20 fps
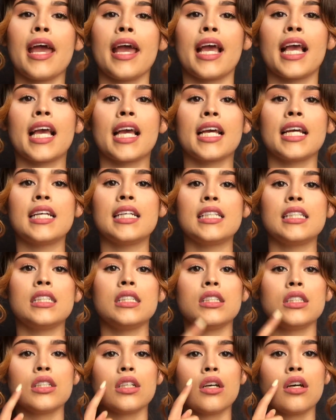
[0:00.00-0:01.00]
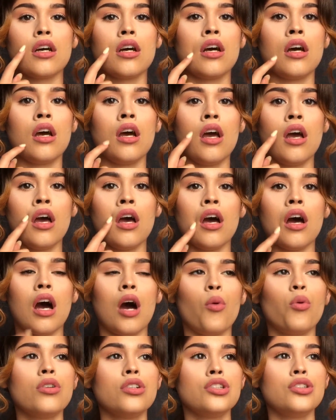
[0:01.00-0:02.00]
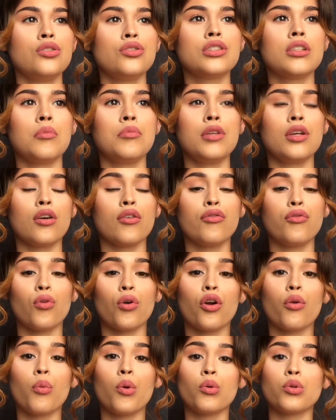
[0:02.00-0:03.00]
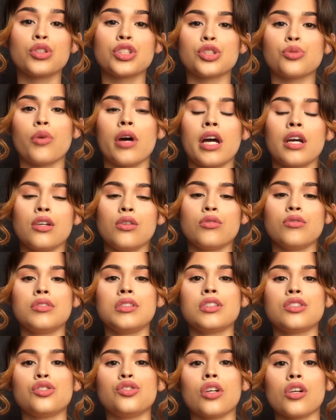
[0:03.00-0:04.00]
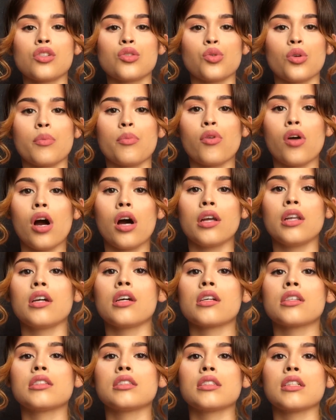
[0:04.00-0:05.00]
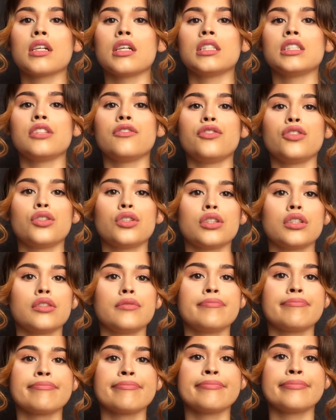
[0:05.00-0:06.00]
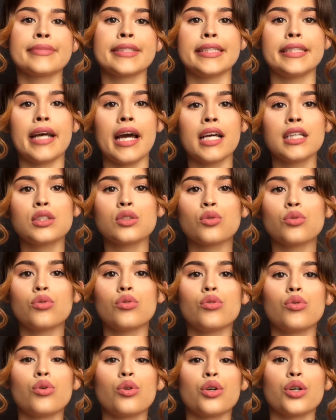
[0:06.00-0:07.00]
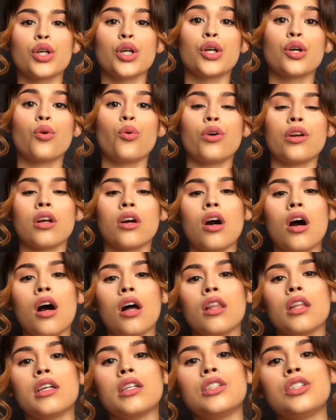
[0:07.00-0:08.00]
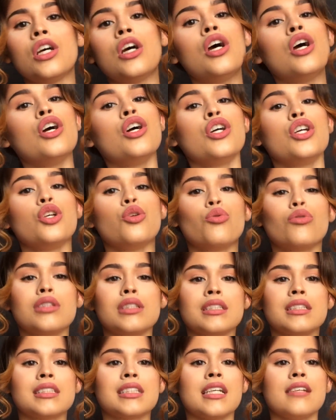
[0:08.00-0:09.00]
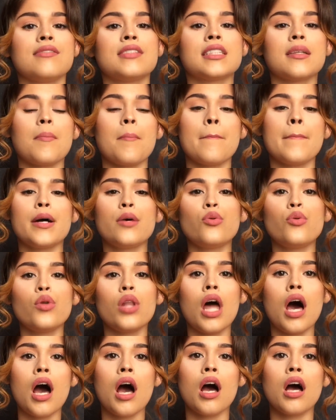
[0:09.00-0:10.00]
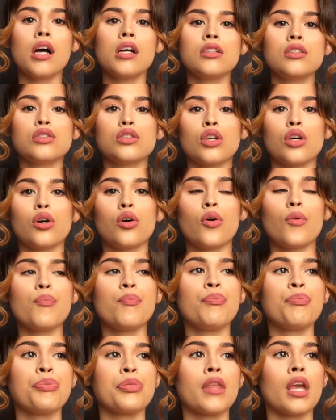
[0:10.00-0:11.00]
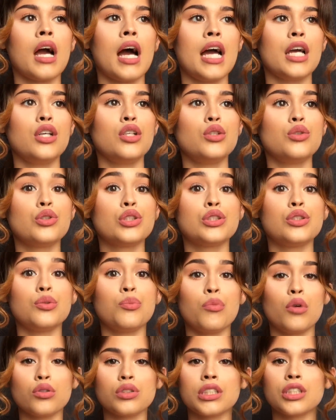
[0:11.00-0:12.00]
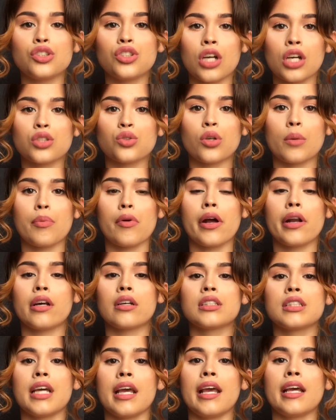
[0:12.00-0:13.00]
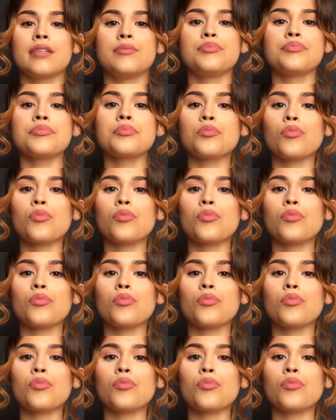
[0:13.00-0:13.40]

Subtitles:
And I wanted to do something affordable, which is why I use drugstore products, because if you're in high school or you're going to college, you want to save some moolah. So I use mostly drugstore products, and